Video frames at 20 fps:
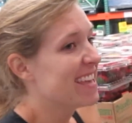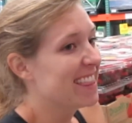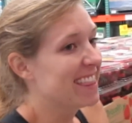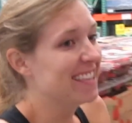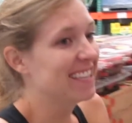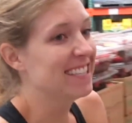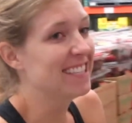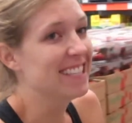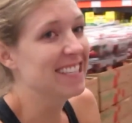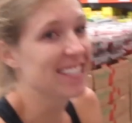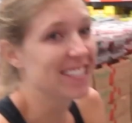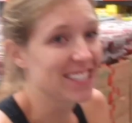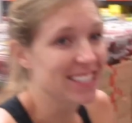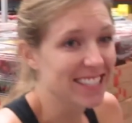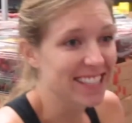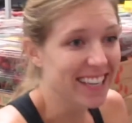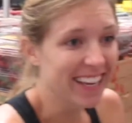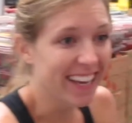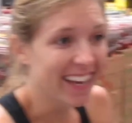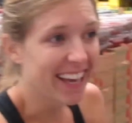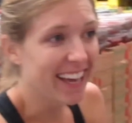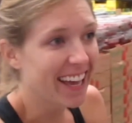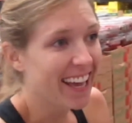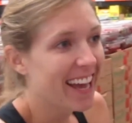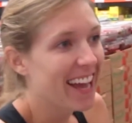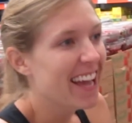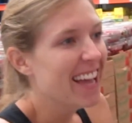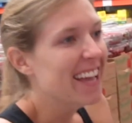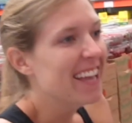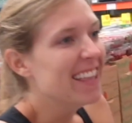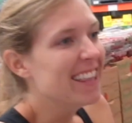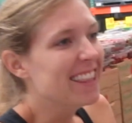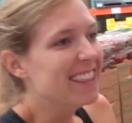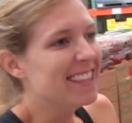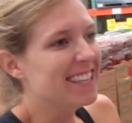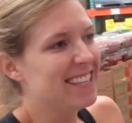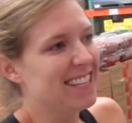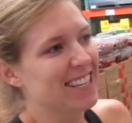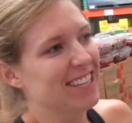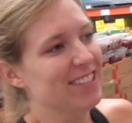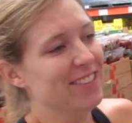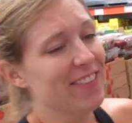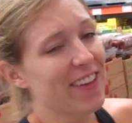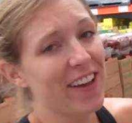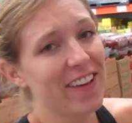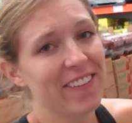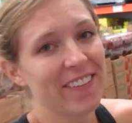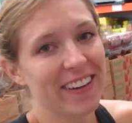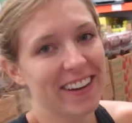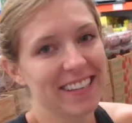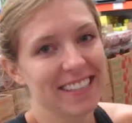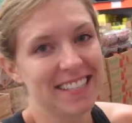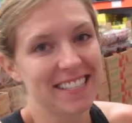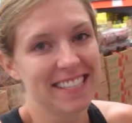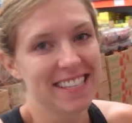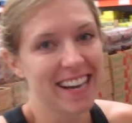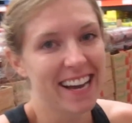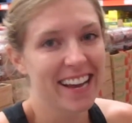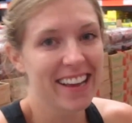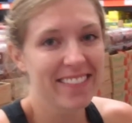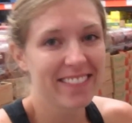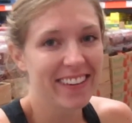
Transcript: This is my worst night.